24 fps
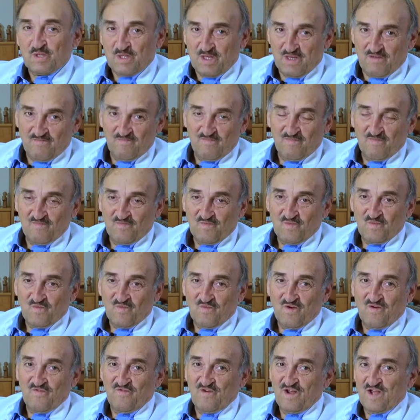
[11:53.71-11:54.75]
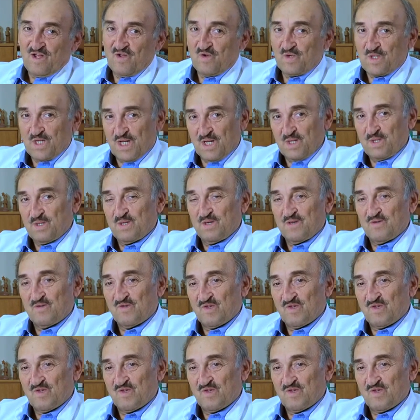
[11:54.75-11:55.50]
team of Ayushakti.